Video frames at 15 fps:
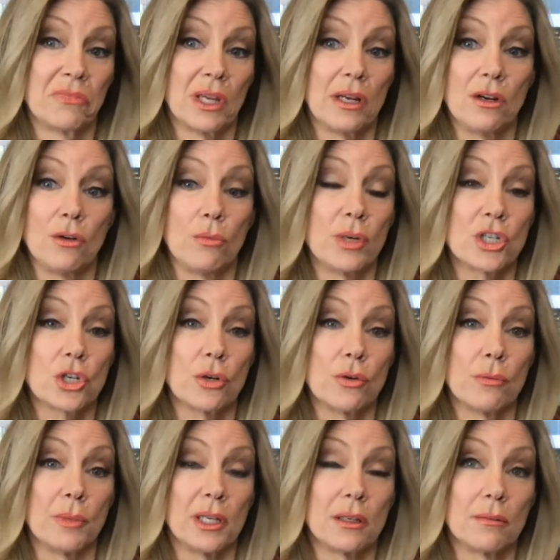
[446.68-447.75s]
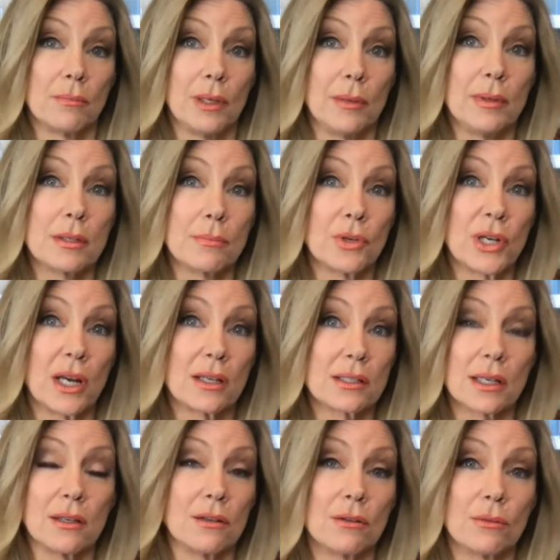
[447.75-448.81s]
I don't know what show you mean. Maybe it's Marie
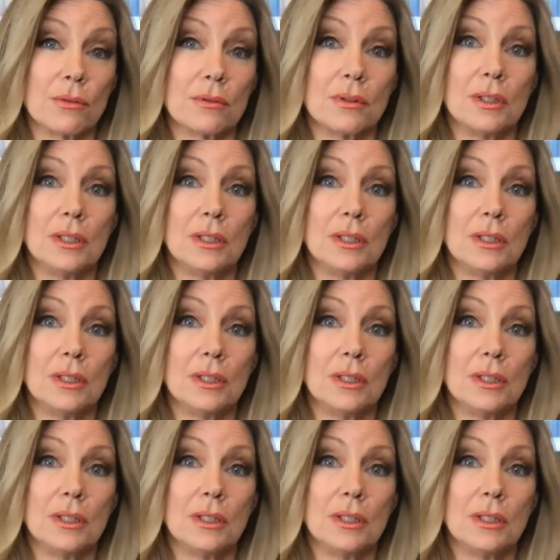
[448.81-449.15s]
Osmond. I don't know.